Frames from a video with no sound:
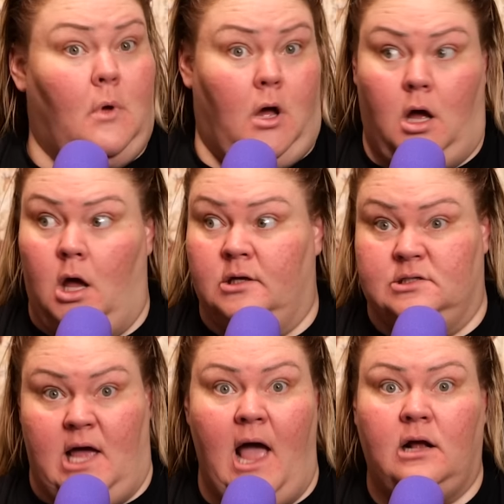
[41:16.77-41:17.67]
Mm -hmm.
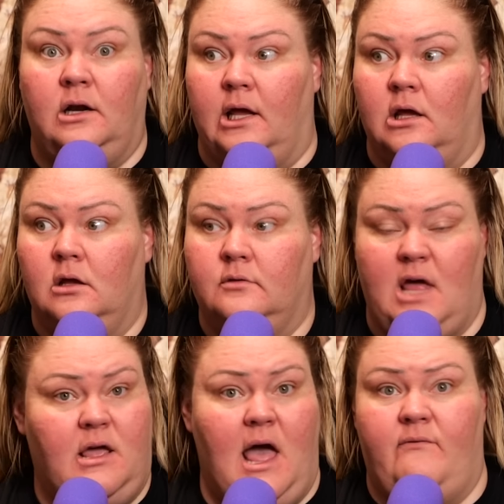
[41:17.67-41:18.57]
Exactly.
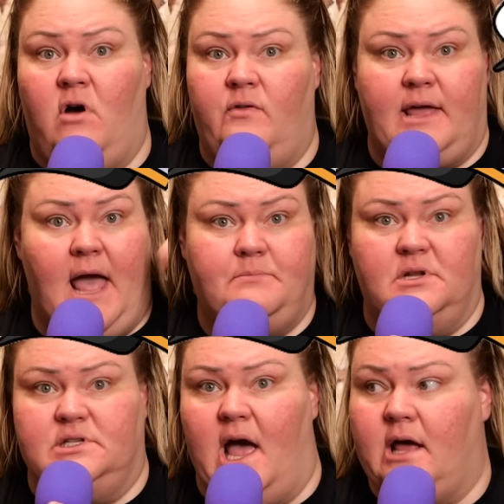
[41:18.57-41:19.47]
They have on the
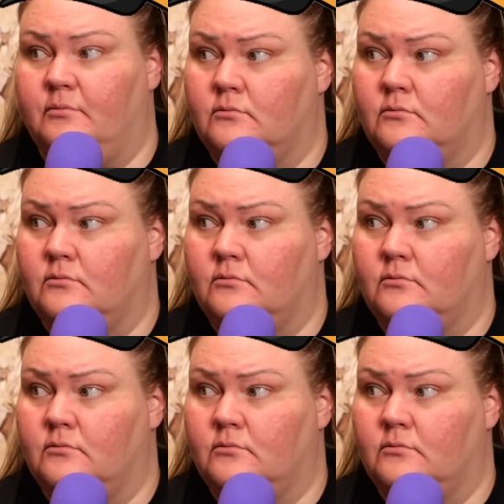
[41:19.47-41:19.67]
captain's hat.